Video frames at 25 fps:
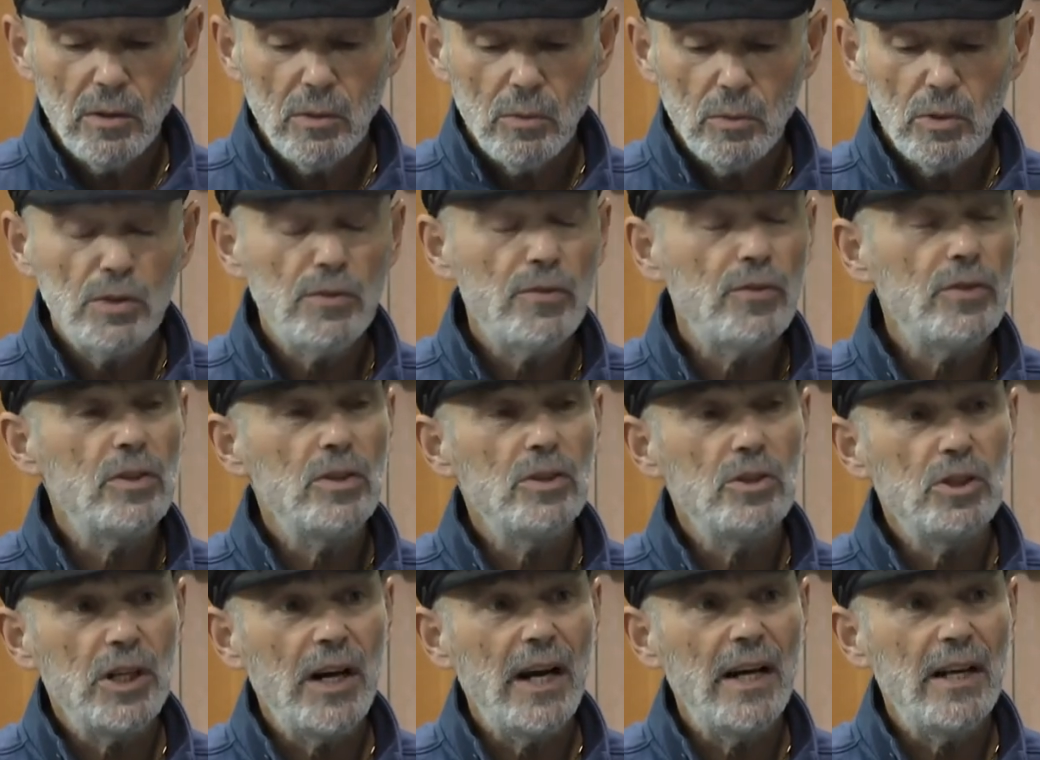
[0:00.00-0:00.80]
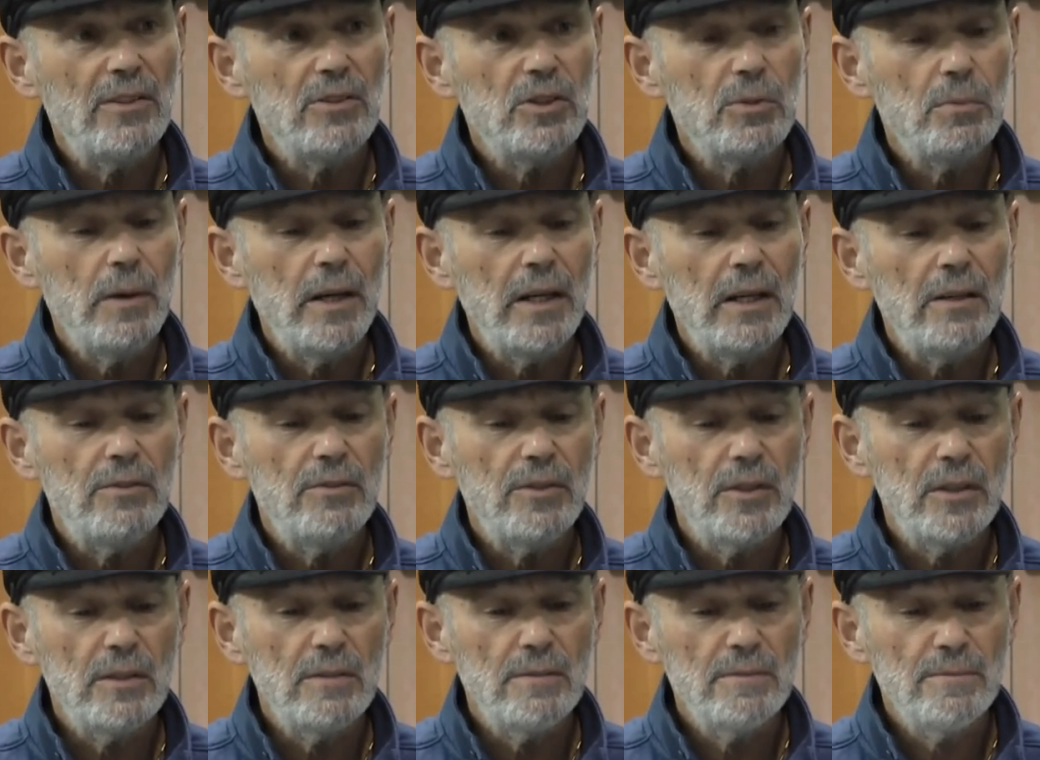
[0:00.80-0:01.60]
was for the child's
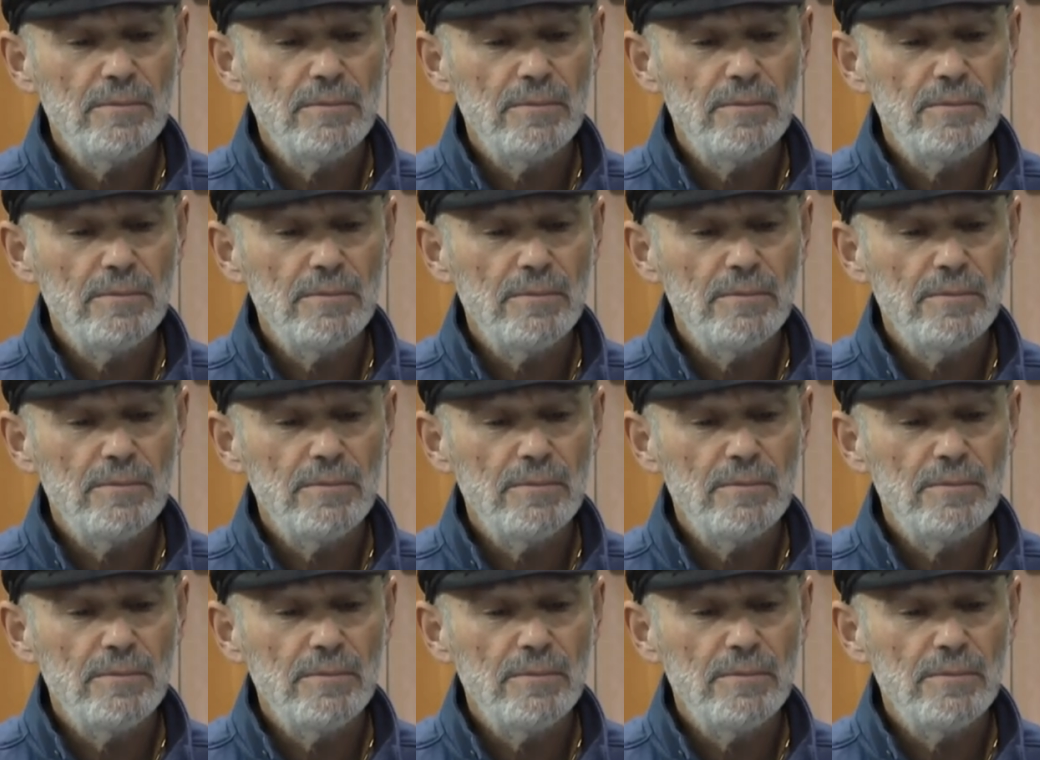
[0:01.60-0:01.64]
benefit.